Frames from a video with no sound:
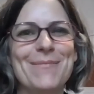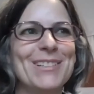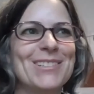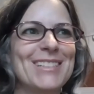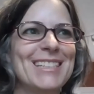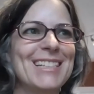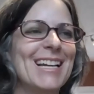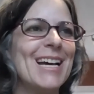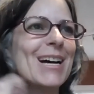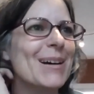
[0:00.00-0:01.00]
I'm wondering
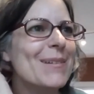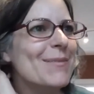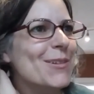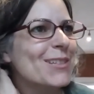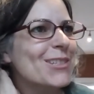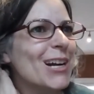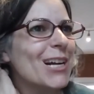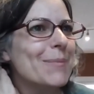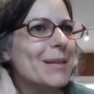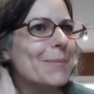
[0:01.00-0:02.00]
if you can
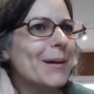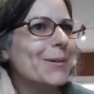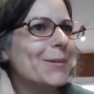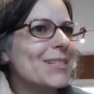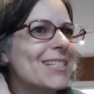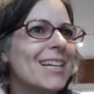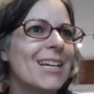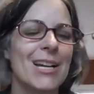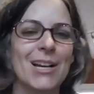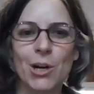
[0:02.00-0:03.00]
talk a bit about
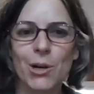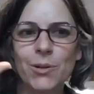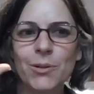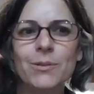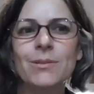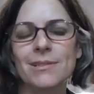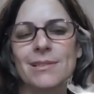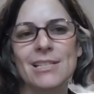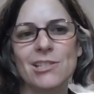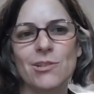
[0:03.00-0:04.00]
who
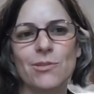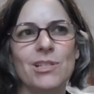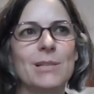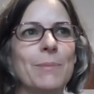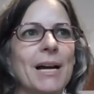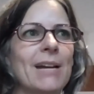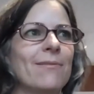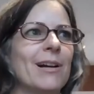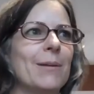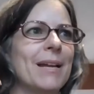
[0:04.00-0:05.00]
institutions buy
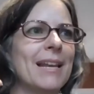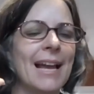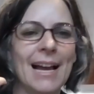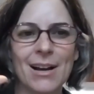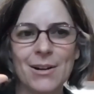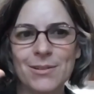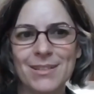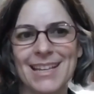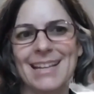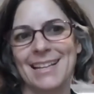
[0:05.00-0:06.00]
from and how
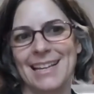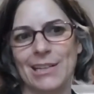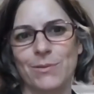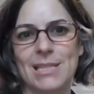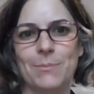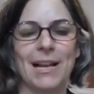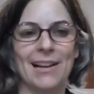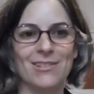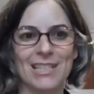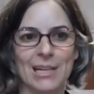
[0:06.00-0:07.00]
do they connect with
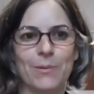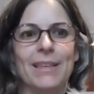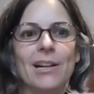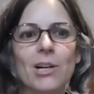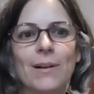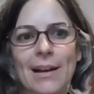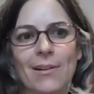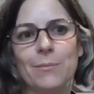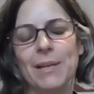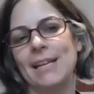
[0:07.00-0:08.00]
suppliers? Like when they're going
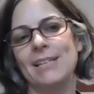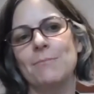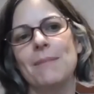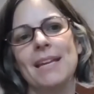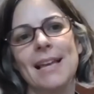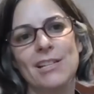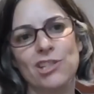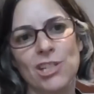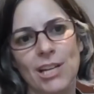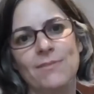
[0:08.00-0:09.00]
out and beginning to make that
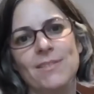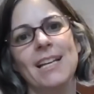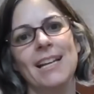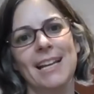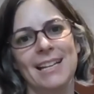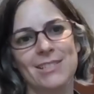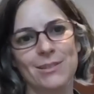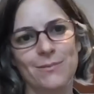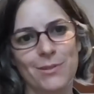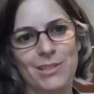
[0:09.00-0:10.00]
shift
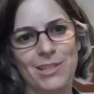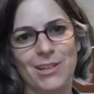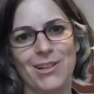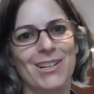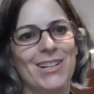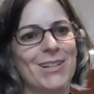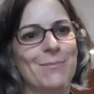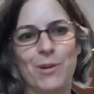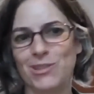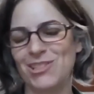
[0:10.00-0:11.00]
into food
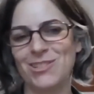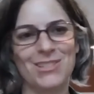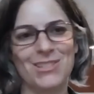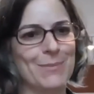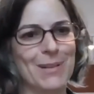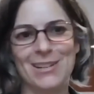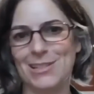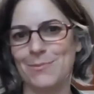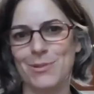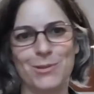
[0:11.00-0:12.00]
secure purchasers and
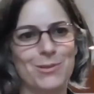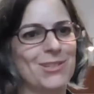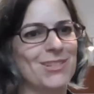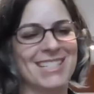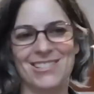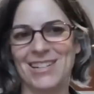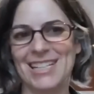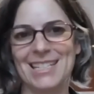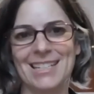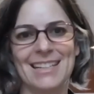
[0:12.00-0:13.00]
suppliers and producers and
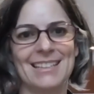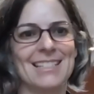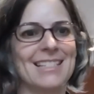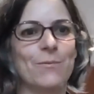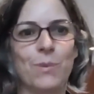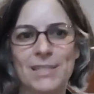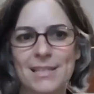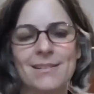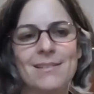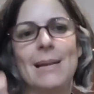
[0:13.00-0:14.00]
trying to connect this in,
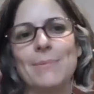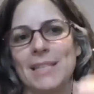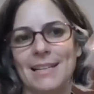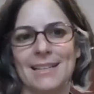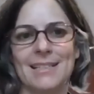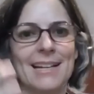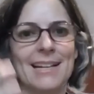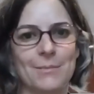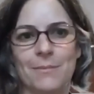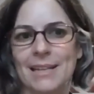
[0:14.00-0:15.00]
what's their steps that they can
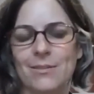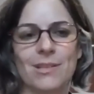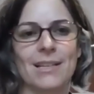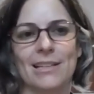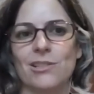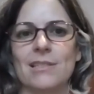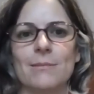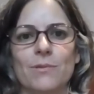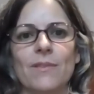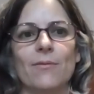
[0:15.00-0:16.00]
take to make those connections
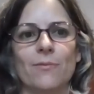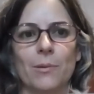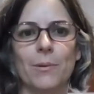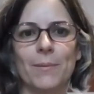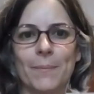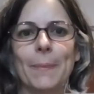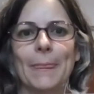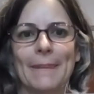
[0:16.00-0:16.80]
and move that forward?